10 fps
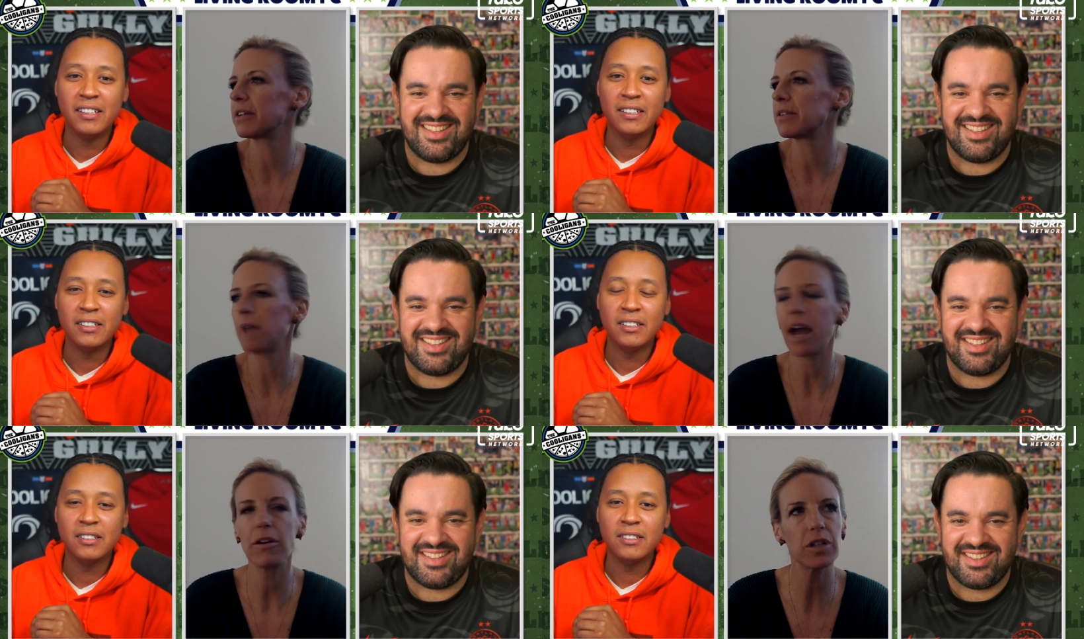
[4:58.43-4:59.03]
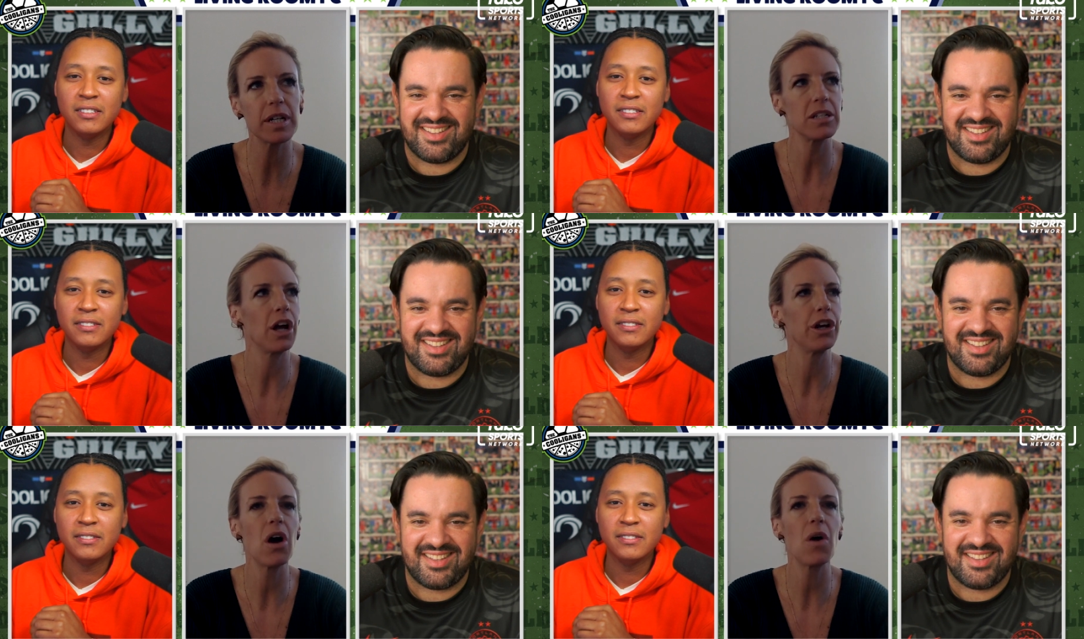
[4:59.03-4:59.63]
Speaker 1: How'd you guys not
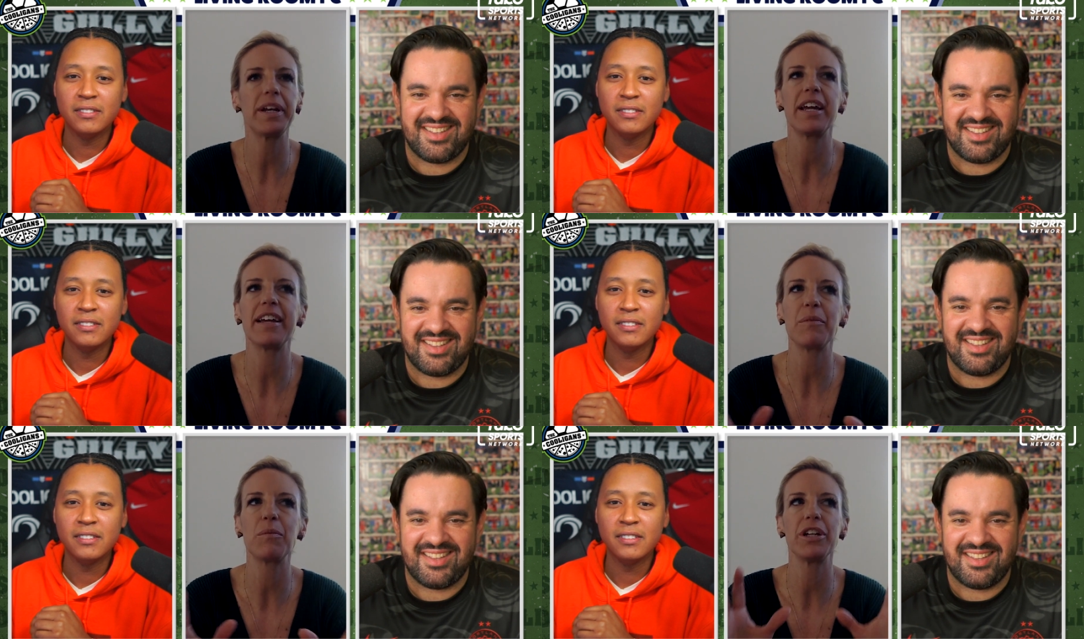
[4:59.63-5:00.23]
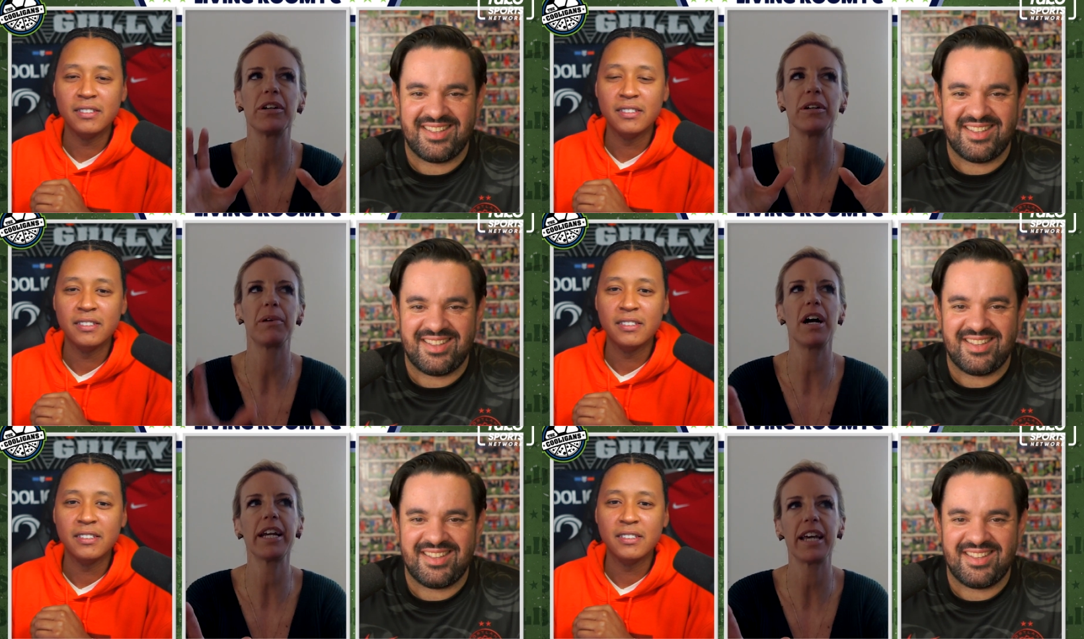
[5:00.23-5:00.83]
know? And it, it, when you're in
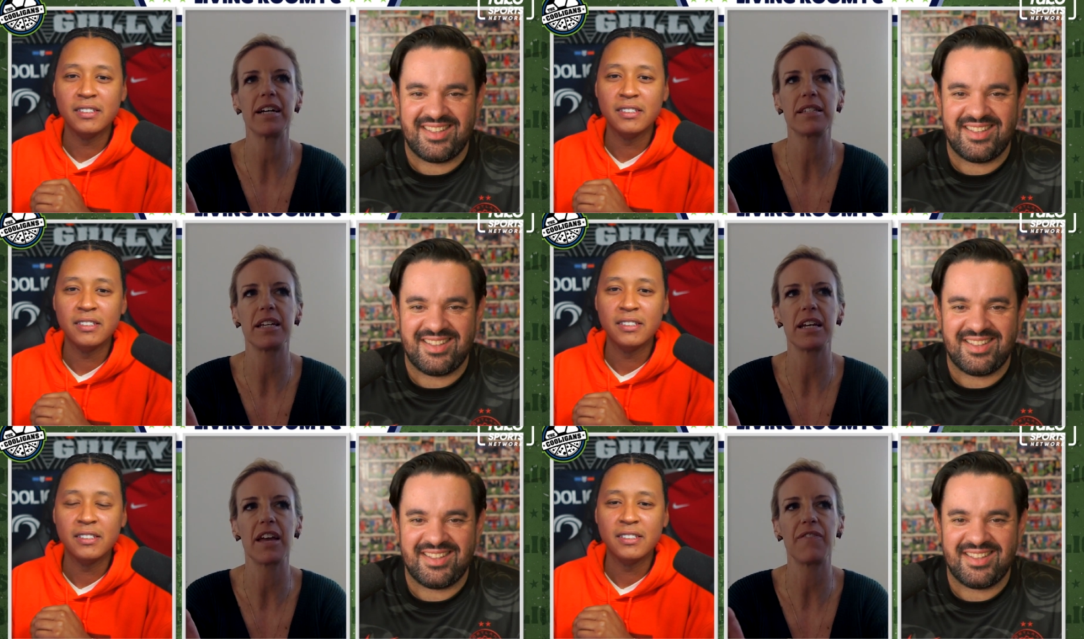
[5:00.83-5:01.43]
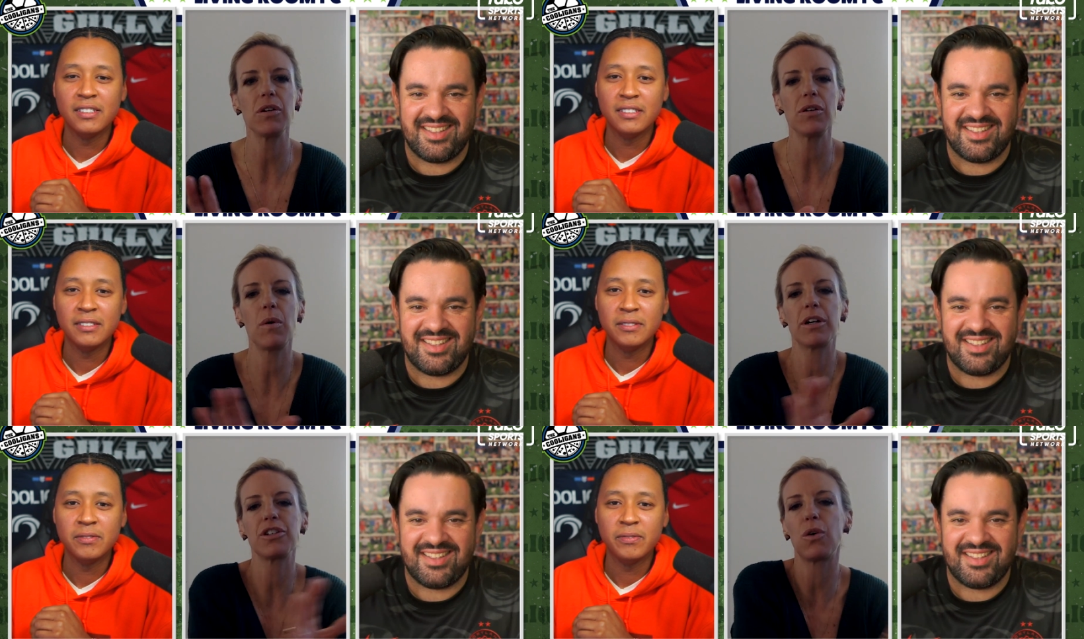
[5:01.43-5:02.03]
broadcasting, if you
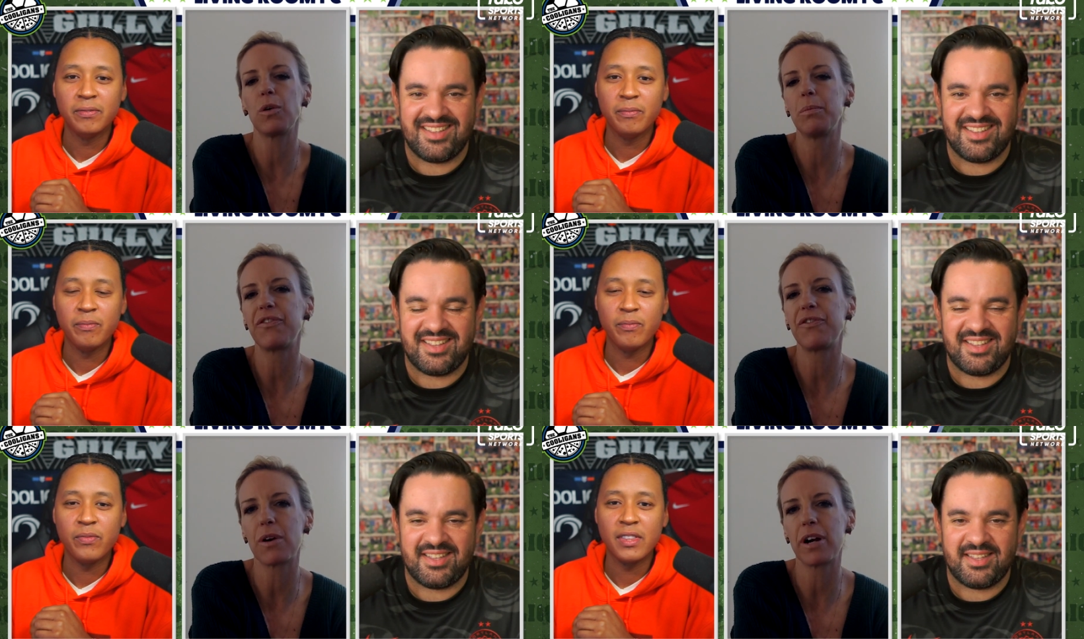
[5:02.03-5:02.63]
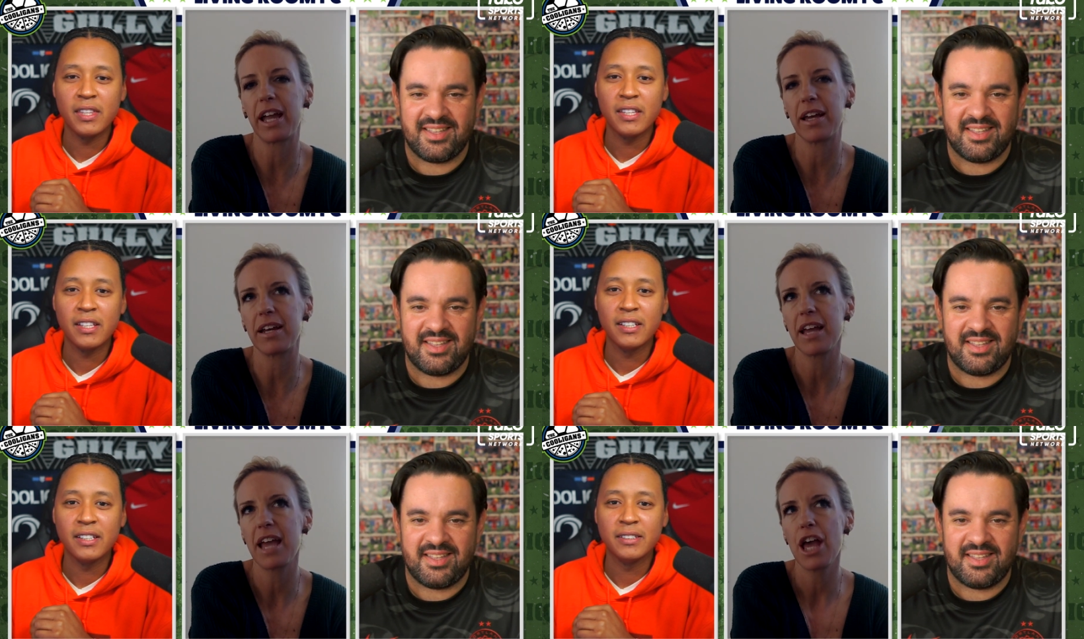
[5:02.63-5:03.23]
weren't told beforehand,
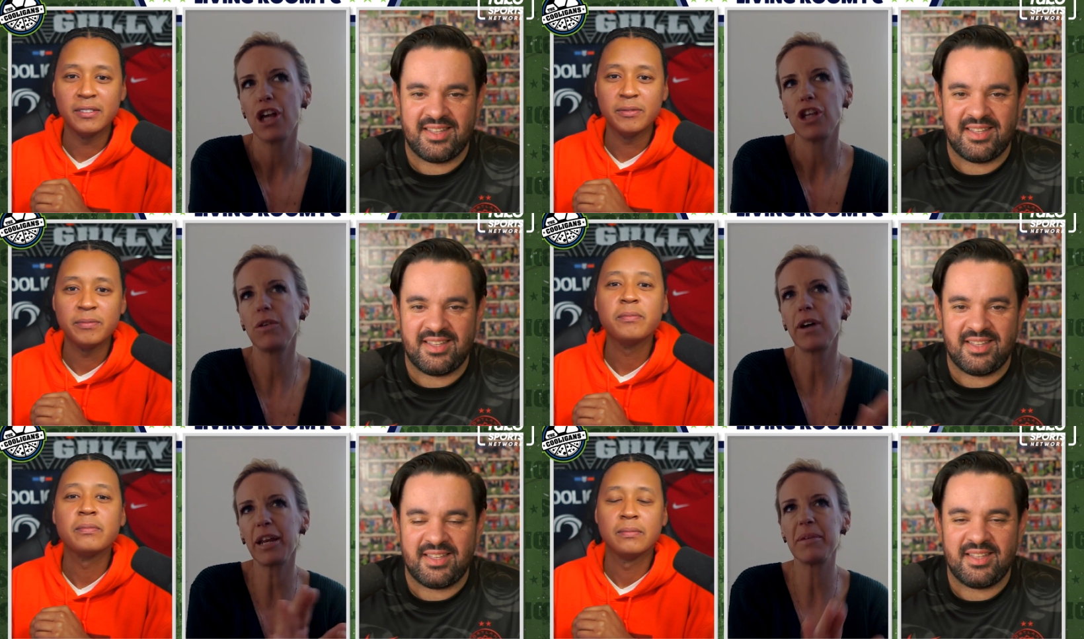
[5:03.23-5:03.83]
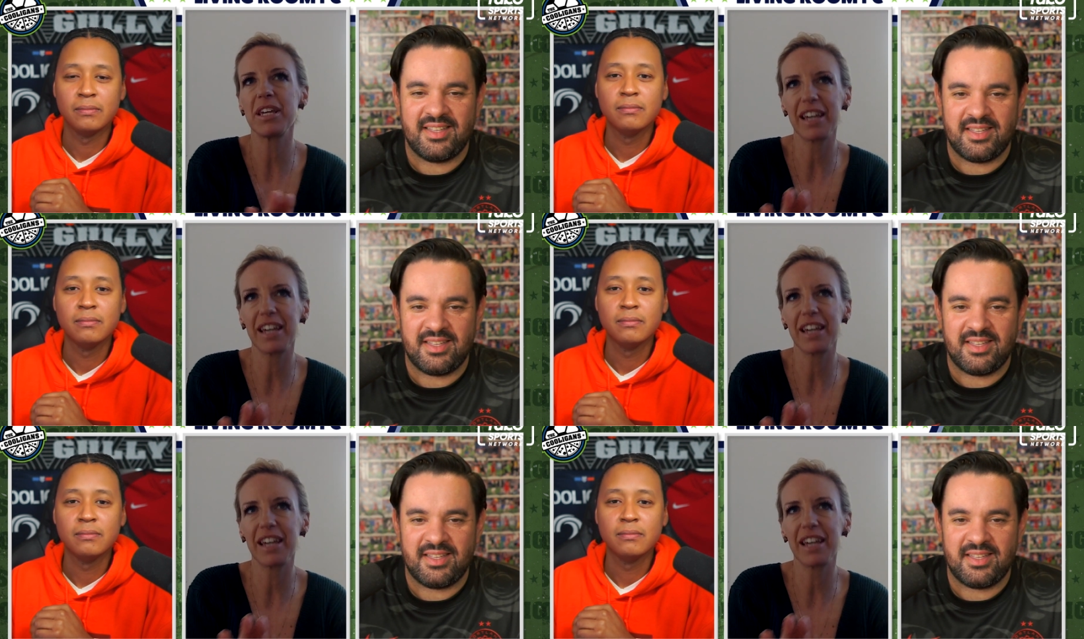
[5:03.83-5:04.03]
you got to be